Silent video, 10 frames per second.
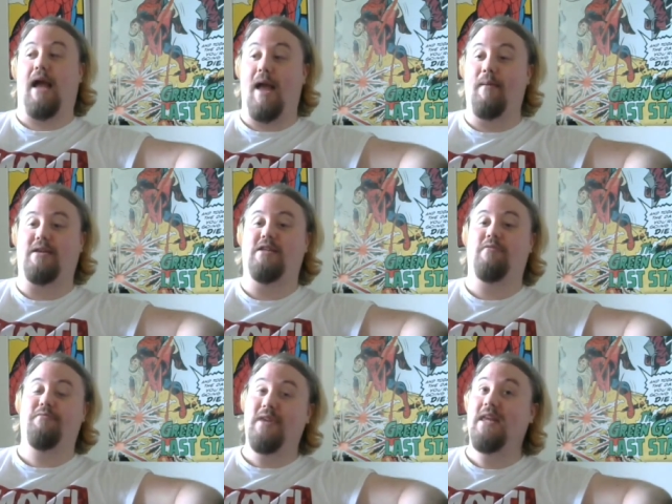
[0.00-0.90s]
I'm actually
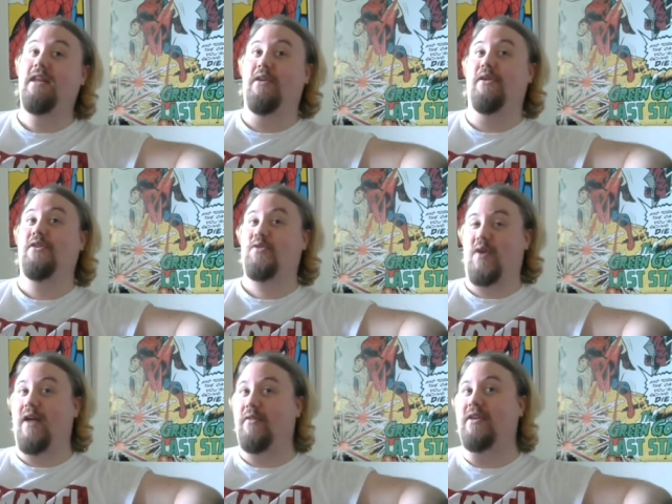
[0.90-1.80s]
really good at
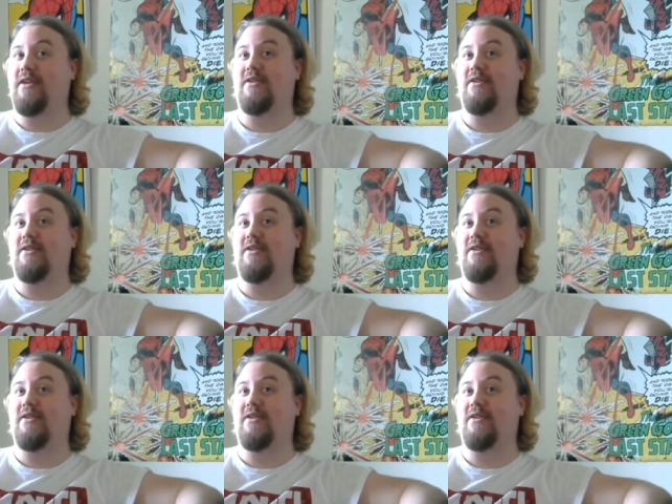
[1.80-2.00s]
strategy,